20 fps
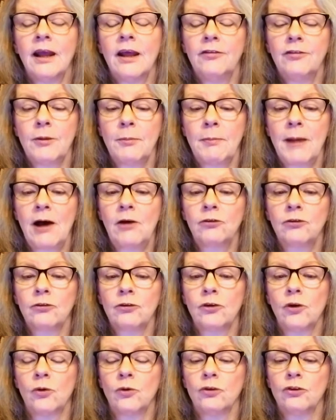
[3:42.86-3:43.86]
The mountain
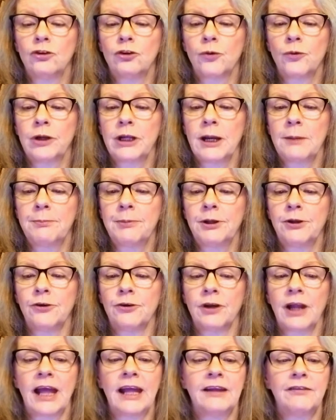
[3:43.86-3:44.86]
goat showing up in
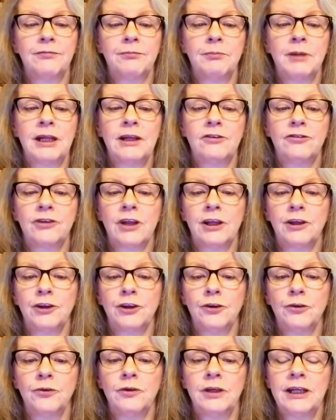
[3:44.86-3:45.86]
your life means that
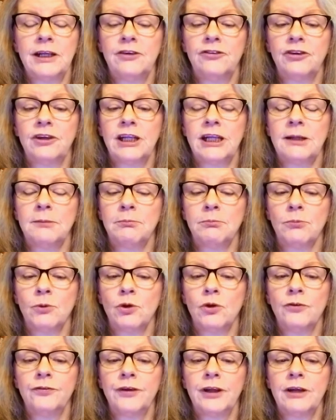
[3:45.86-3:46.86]
you need to keep
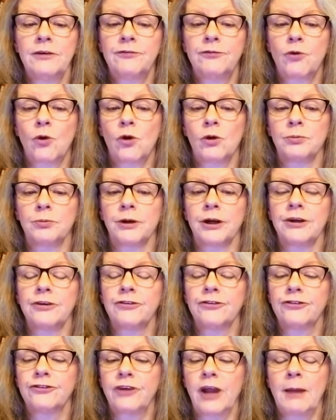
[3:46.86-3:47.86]
moving forward
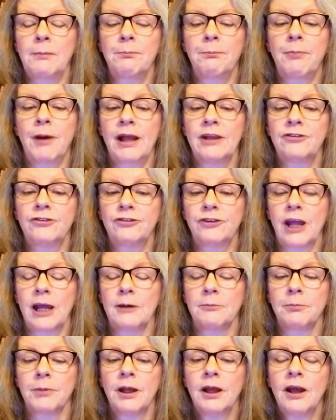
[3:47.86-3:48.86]
step by
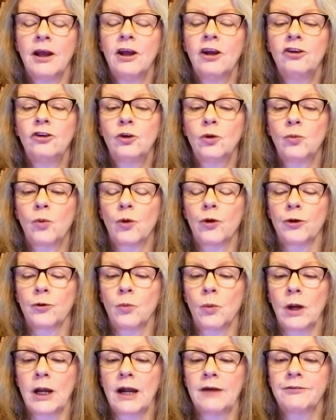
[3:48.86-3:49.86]
step toward
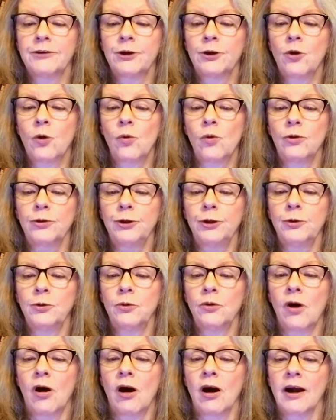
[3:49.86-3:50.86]
whatever goal
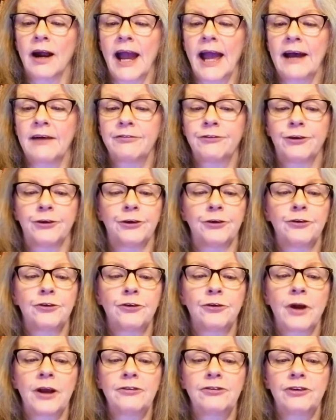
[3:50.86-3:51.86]
you are after,
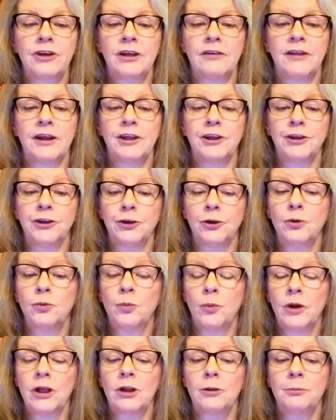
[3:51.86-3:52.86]
trusting that you
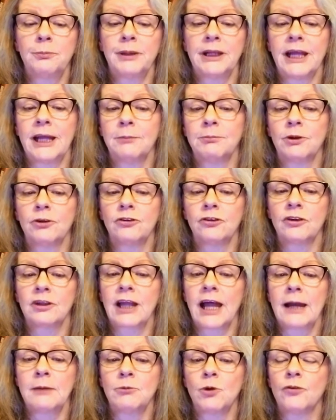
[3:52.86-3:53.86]
will be able to
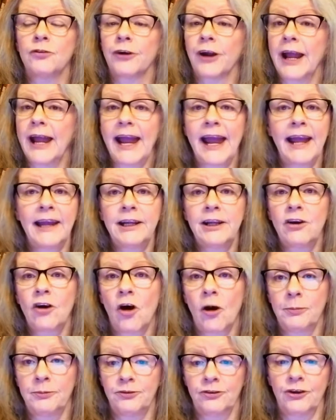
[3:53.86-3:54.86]
climb over any
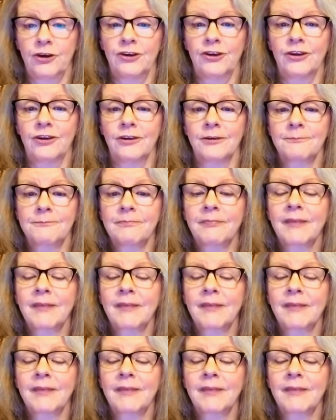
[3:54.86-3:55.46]
obstacle